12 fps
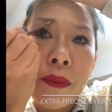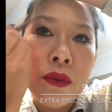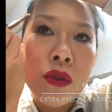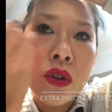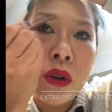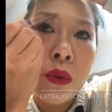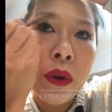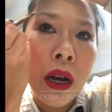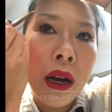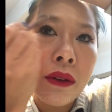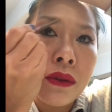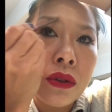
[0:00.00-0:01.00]
So we
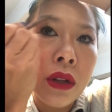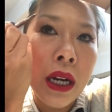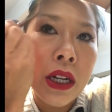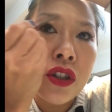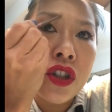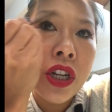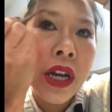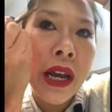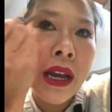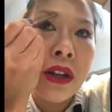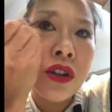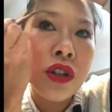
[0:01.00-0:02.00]
have to, like,
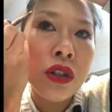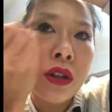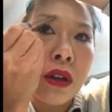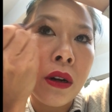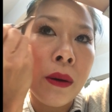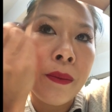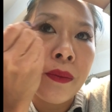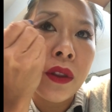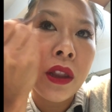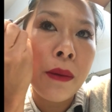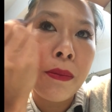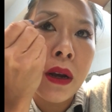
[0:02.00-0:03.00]
change the
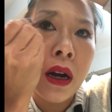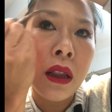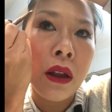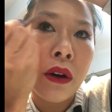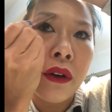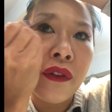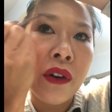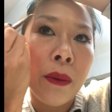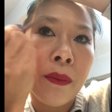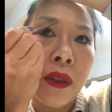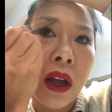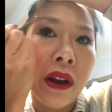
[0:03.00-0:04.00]
lip color
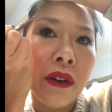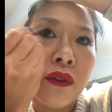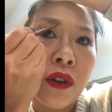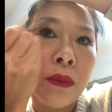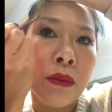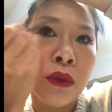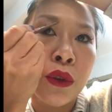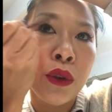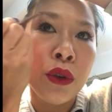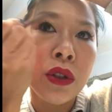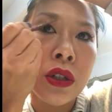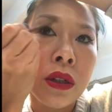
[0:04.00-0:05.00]
from, like, from
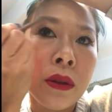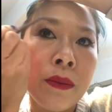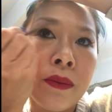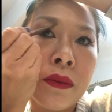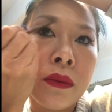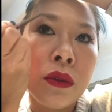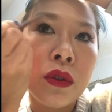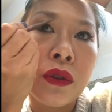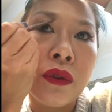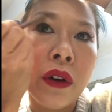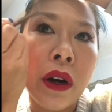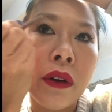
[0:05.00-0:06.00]
nude to
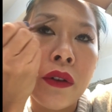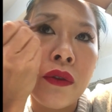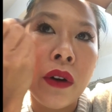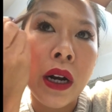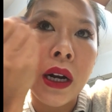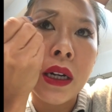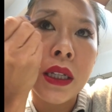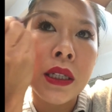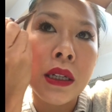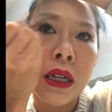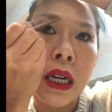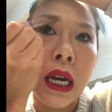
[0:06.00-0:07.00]
very red
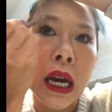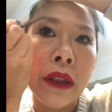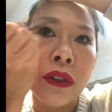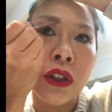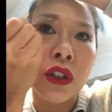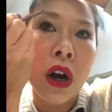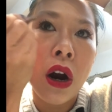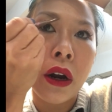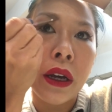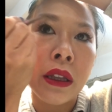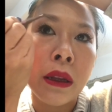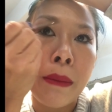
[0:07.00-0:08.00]
in the
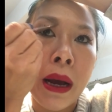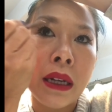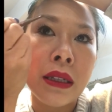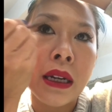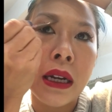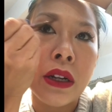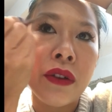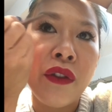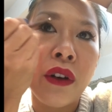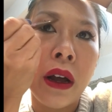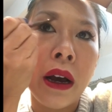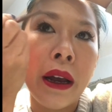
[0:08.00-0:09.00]
dark in the backstage
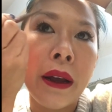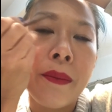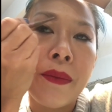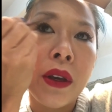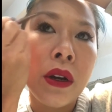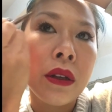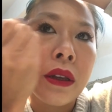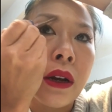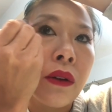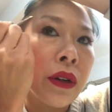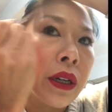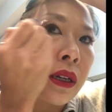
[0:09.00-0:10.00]
for, like, they
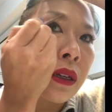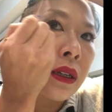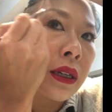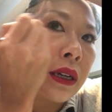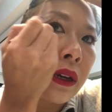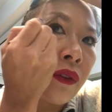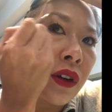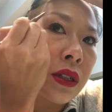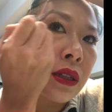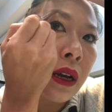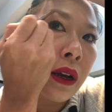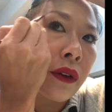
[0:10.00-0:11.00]
only give
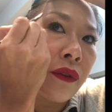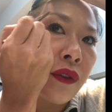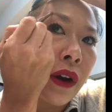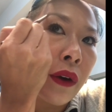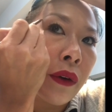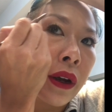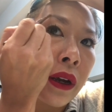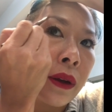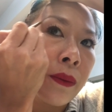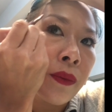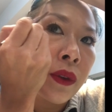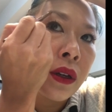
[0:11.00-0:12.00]
us, like, very
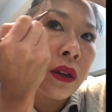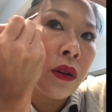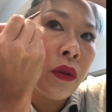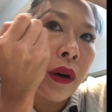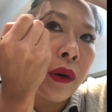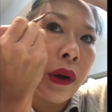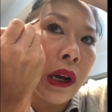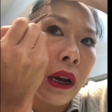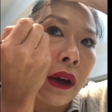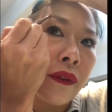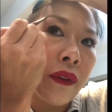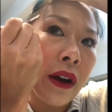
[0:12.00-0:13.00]
quick,
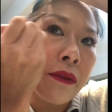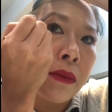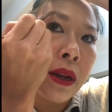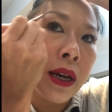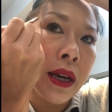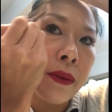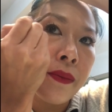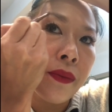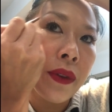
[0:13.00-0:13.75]
like, 5 minutes.